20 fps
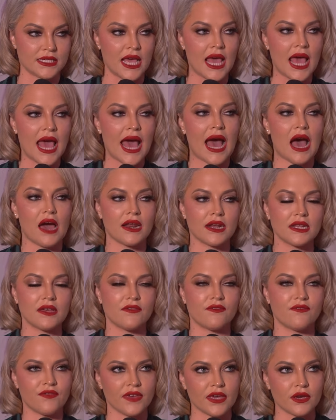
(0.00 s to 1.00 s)
Uh-huh. How did
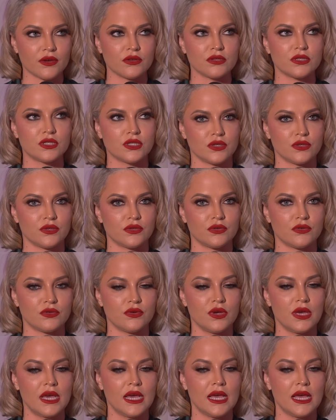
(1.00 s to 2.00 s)
it feel
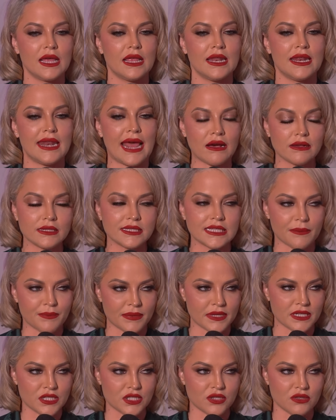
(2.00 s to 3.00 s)
to now step
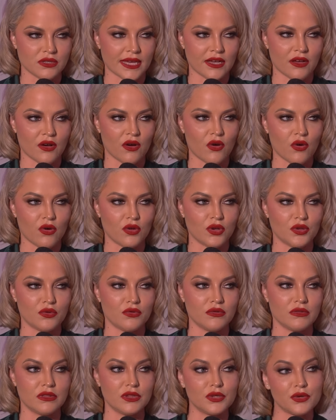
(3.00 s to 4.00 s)
into like a whole new
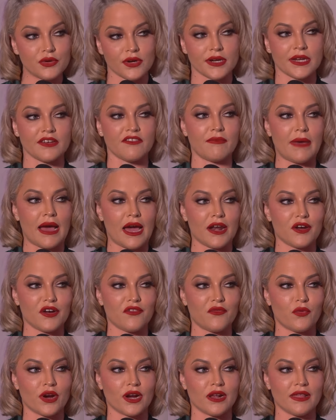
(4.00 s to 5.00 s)
lucrative matter
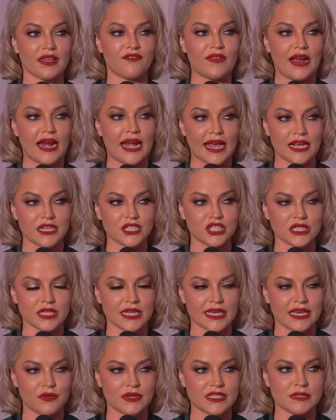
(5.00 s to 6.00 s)
of where like
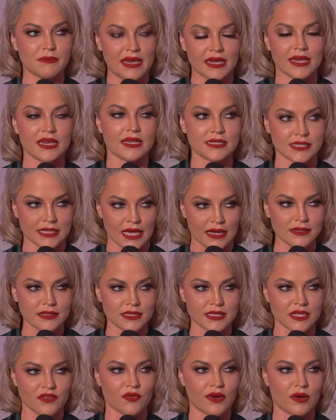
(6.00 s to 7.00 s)
financially it was making
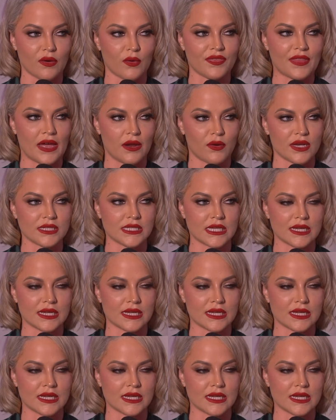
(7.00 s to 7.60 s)
sense of what, what that was?